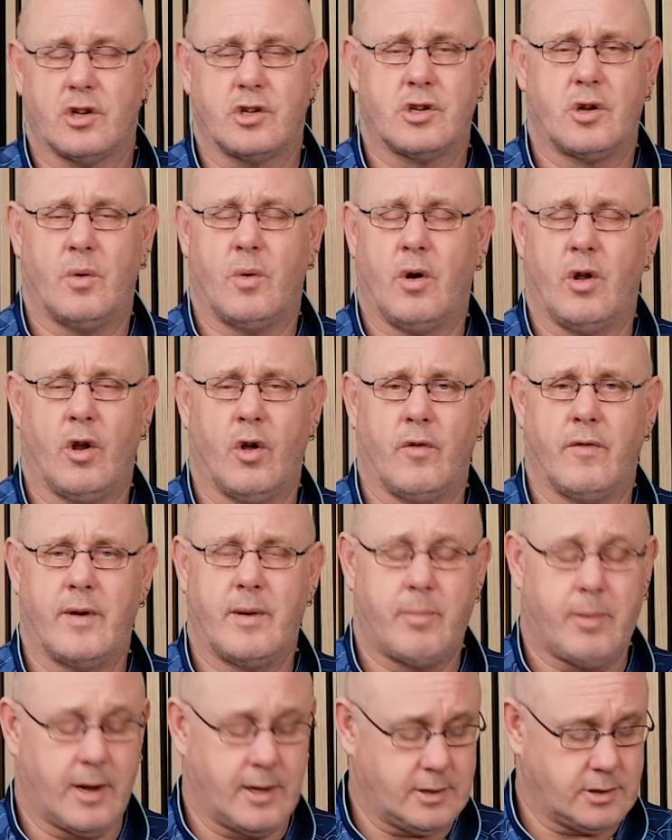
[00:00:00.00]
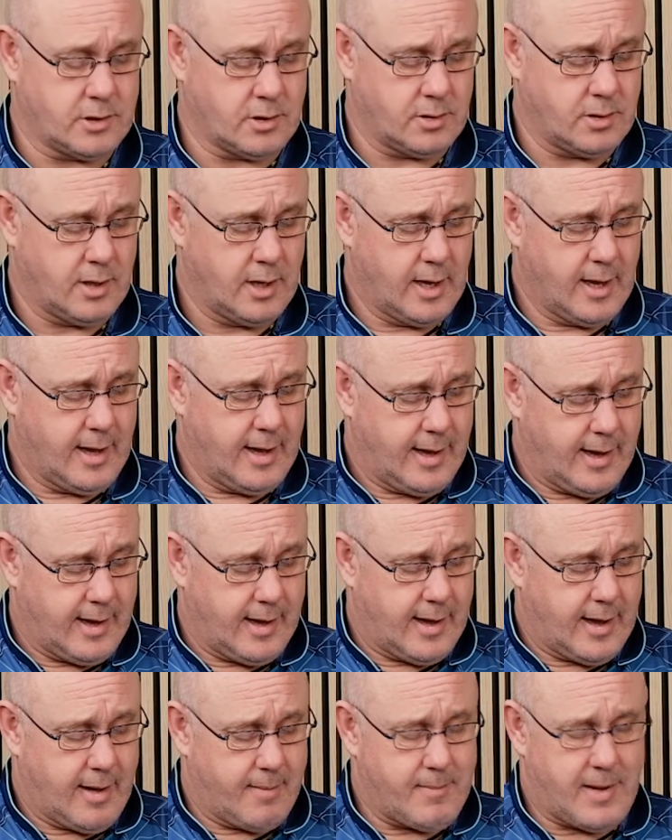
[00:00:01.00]
all over the place. So
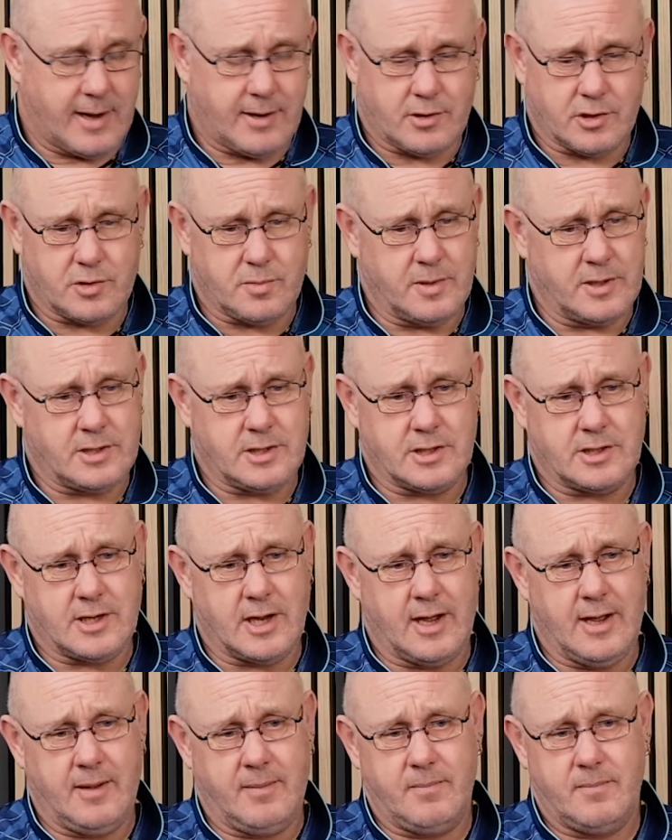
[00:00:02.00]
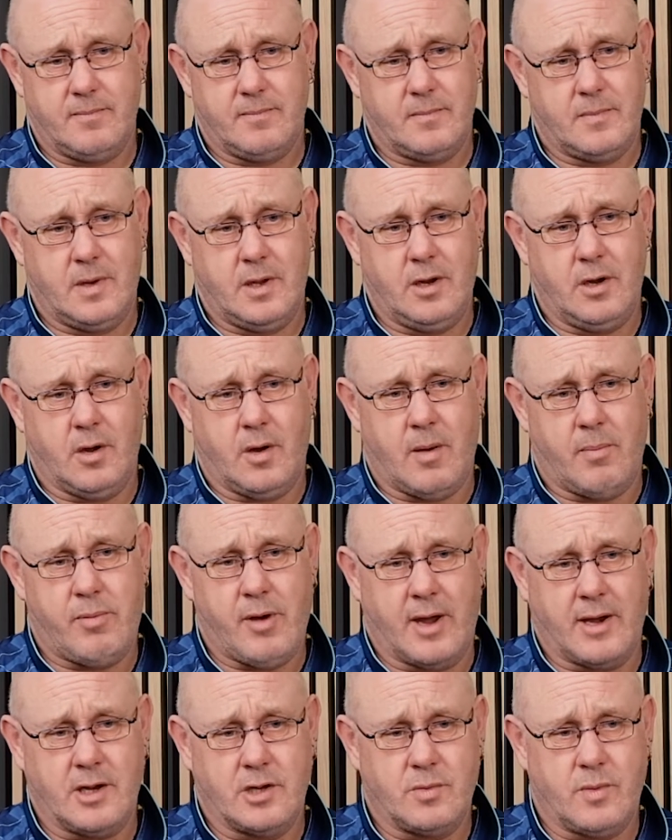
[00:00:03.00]
Michael Smith's the same. You know, I
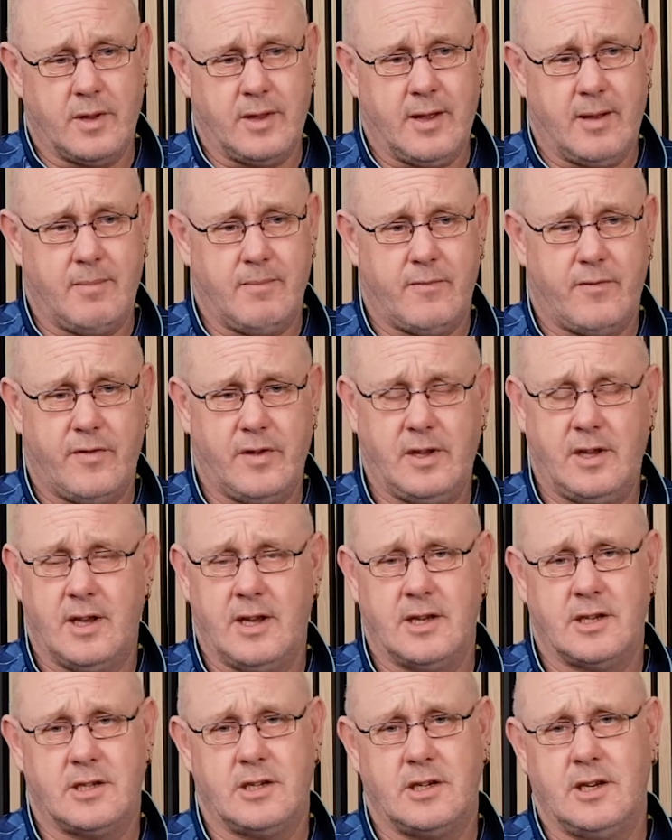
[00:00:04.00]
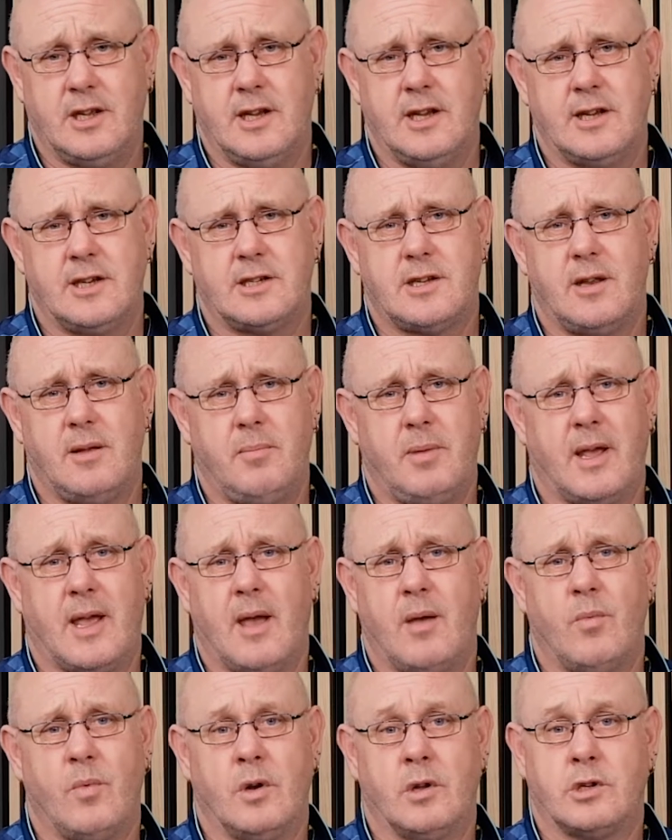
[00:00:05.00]
practiced with him for years and years. He
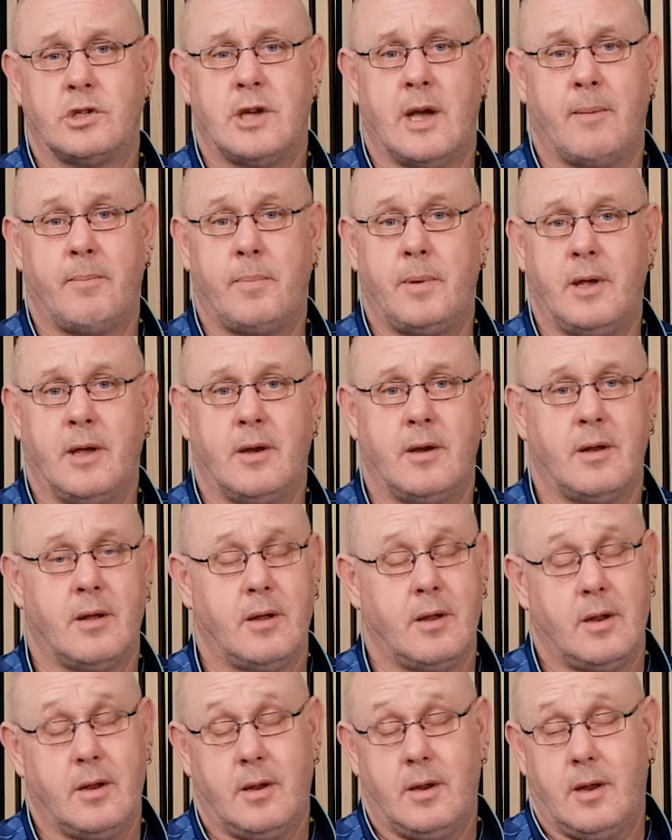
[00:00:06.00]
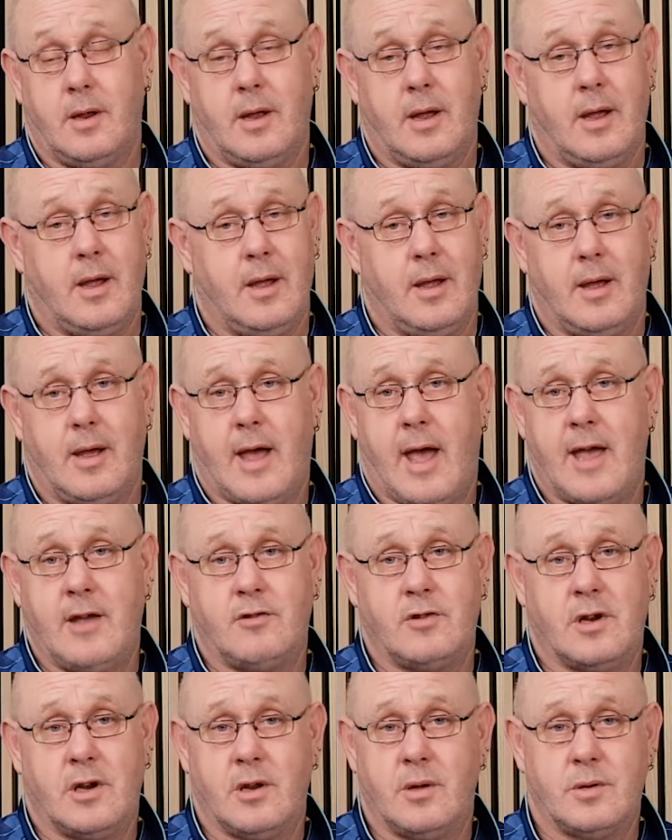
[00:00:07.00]
became world champion.
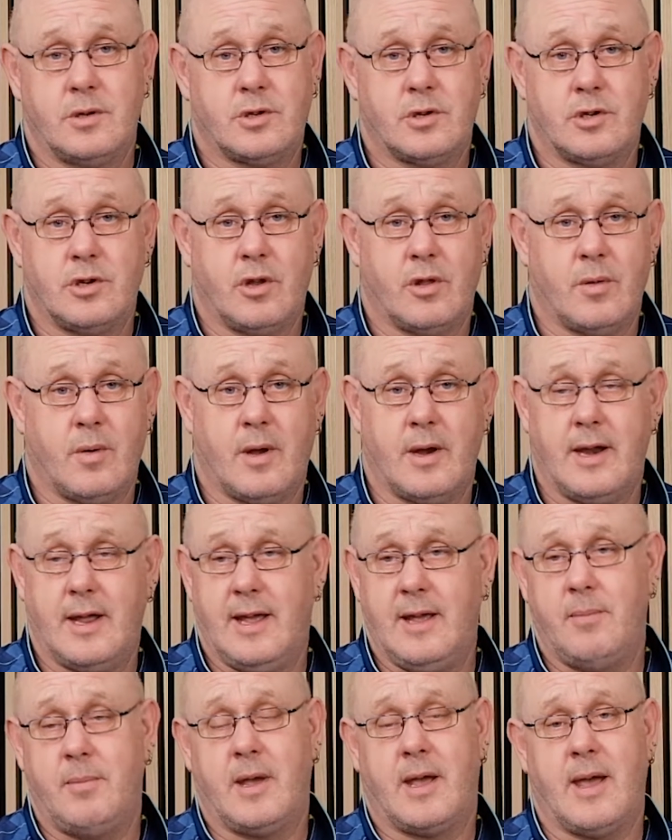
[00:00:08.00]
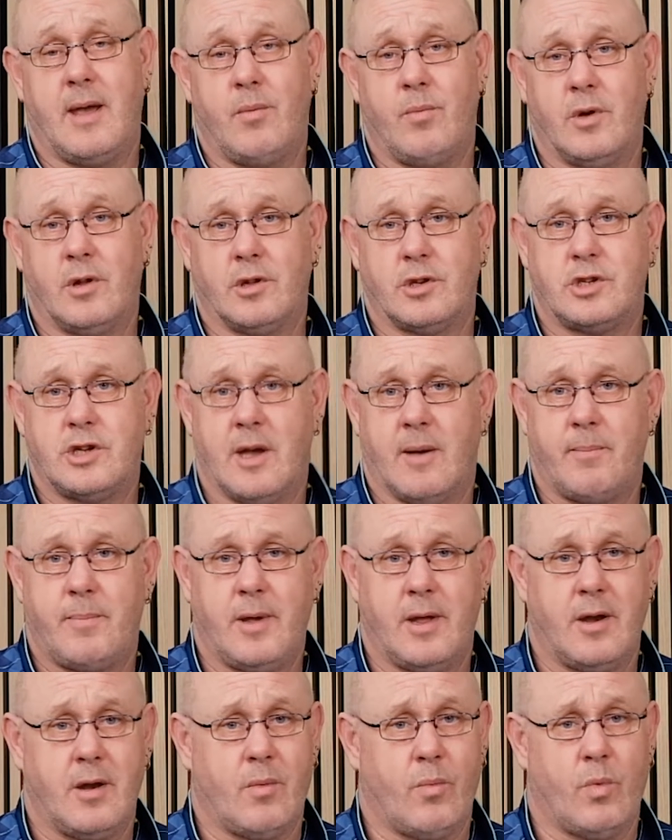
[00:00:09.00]
Adrian Lewis, another one, he became world
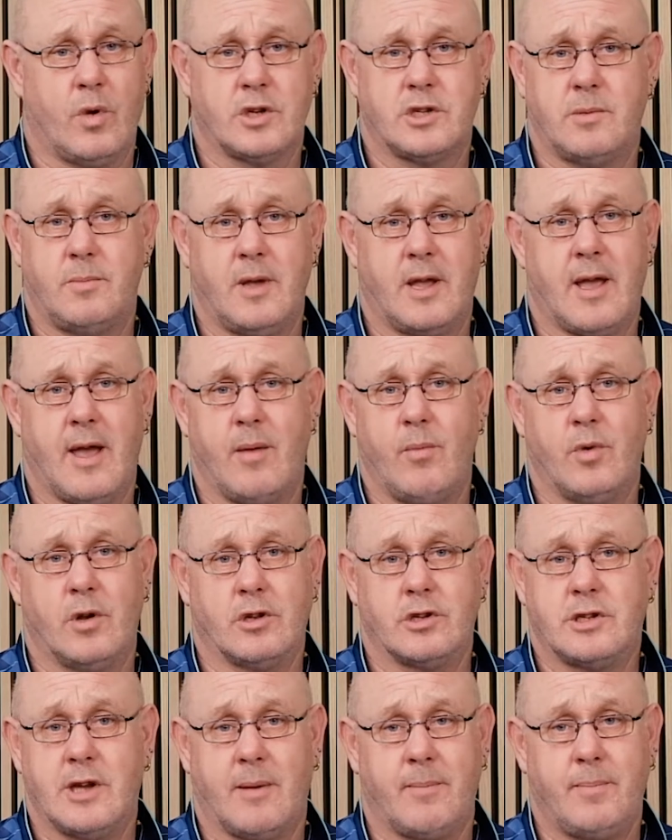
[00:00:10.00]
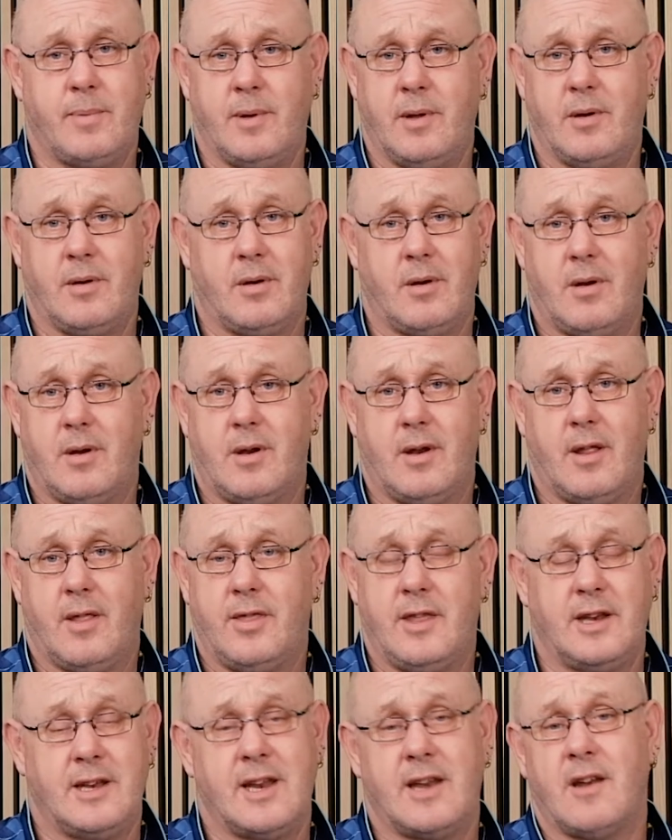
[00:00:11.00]
champion. And once he became world champion,
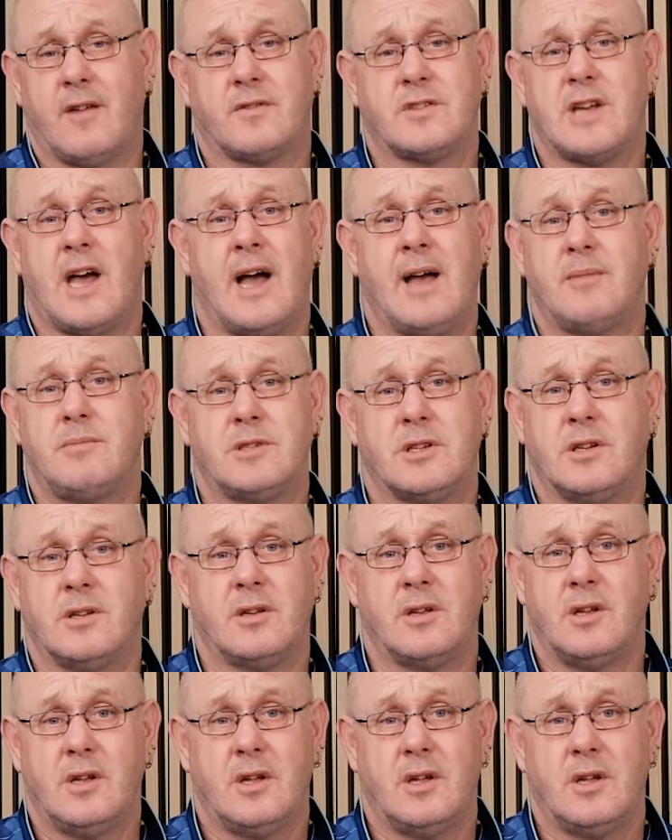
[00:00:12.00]
he didn't have time to